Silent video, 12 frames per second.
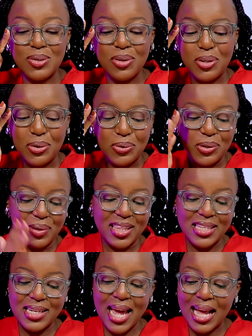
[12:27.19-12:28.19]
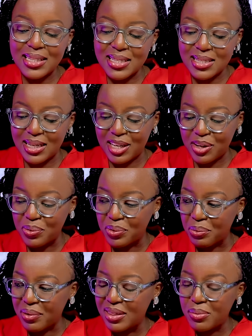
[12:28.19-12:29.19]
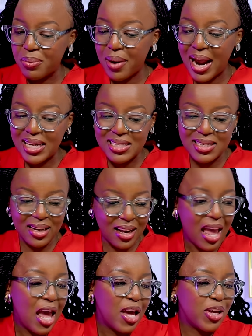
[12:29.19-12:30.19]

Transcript: So you're good with dancing, you're good with writing,